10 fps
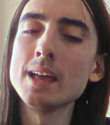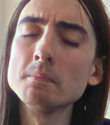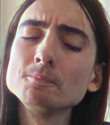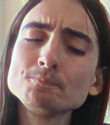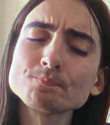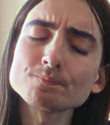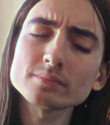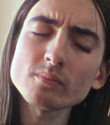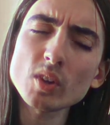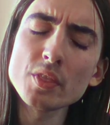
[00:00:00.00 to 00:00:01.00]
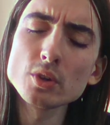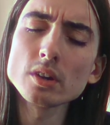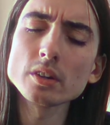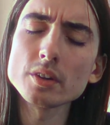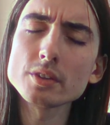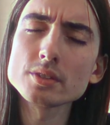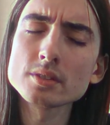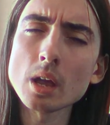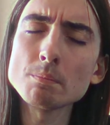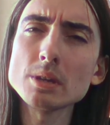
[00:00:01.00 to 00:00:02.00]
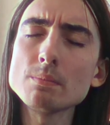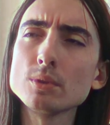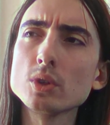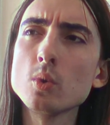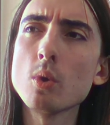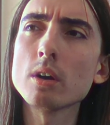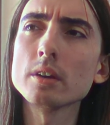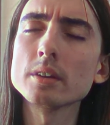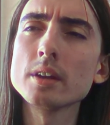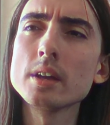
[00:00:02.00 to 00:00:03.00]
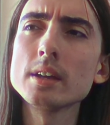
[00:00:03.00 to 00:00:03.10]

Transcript: And there are some people who are,